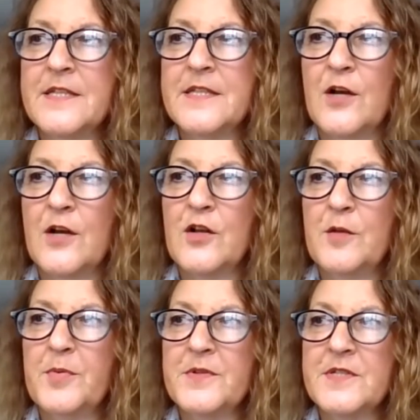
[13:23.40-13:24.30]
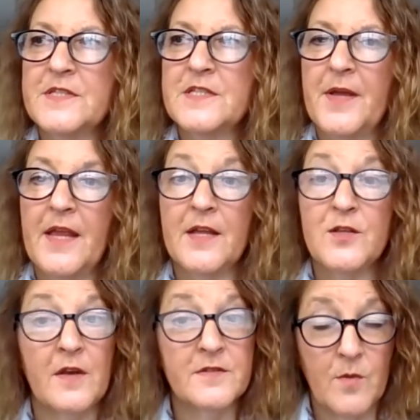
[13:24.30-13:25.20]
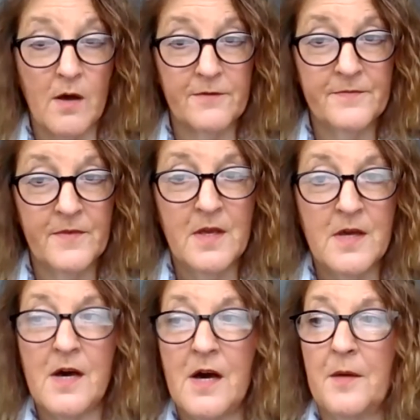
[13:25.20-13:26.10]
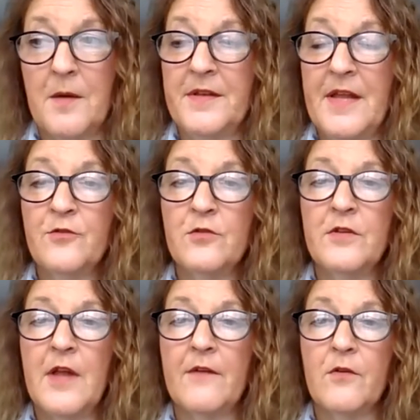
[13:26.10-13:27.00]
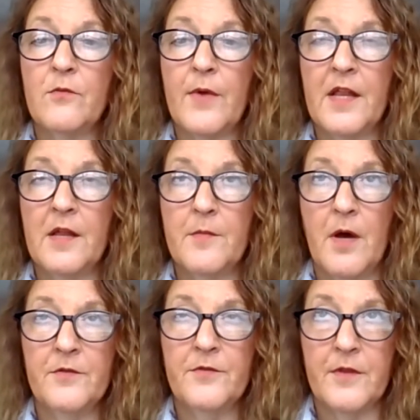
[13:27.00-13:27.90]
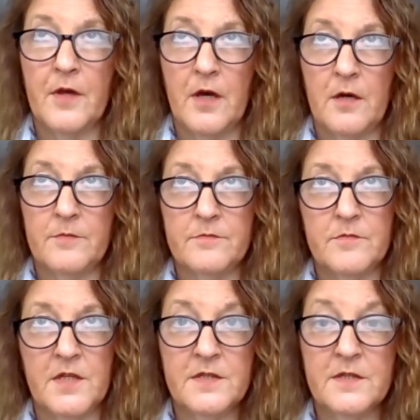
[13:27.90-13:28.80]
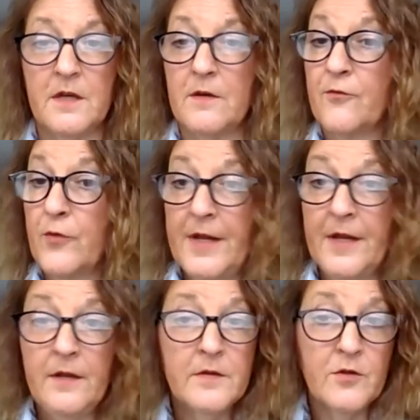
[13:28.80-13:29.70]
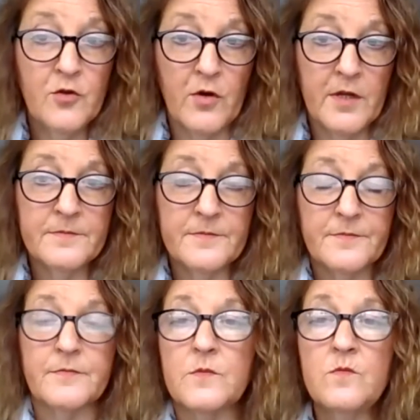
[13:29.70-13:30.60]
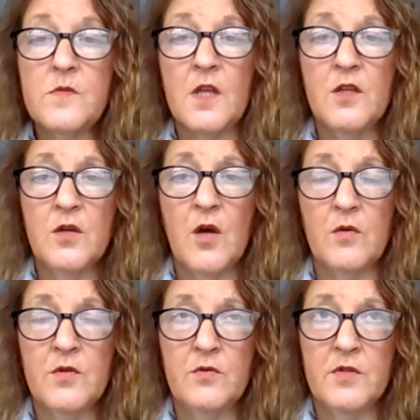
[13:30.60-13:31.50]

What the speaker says: participating in 2012. And National Novel Writing Month is free to join. You go to